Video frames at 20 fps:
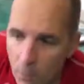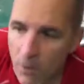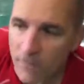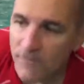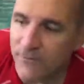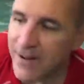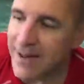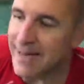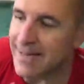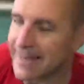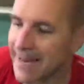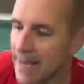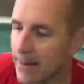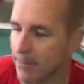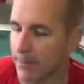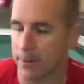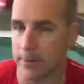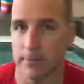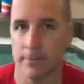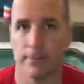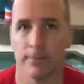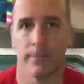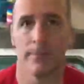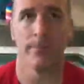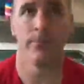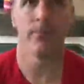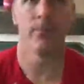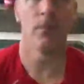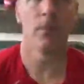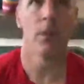four feet deep.
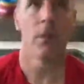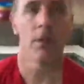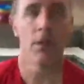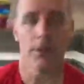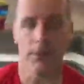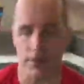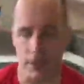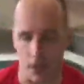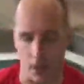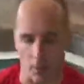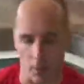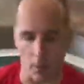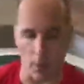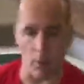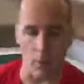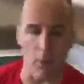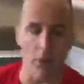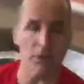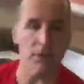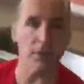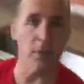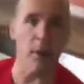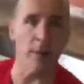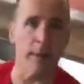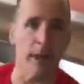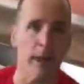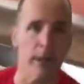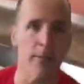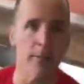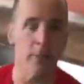So when we're
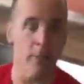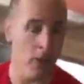swimming,